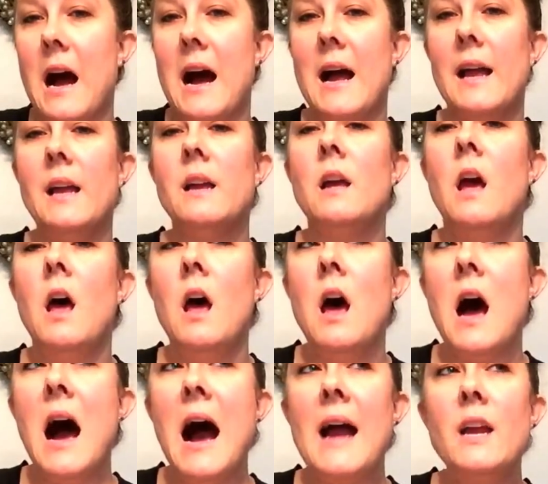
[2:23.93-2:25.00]
I
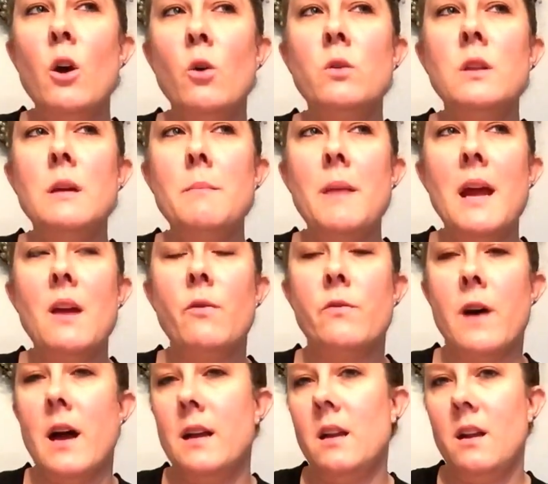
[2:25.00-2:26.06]
only make
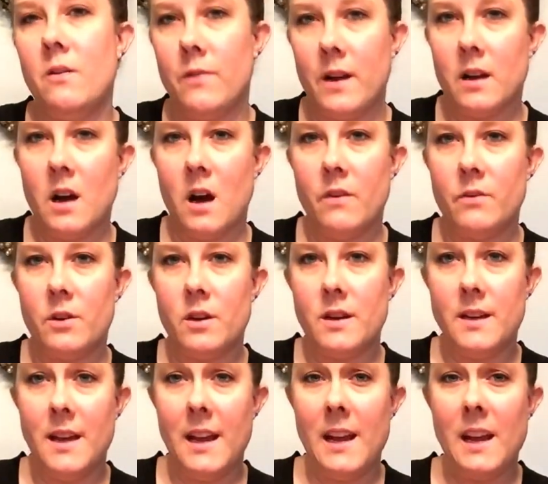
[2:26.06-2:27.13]
fondant if I cover a
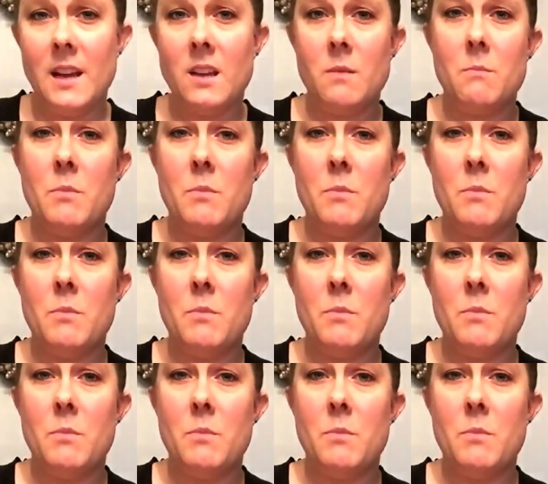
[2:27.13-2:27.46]
cake,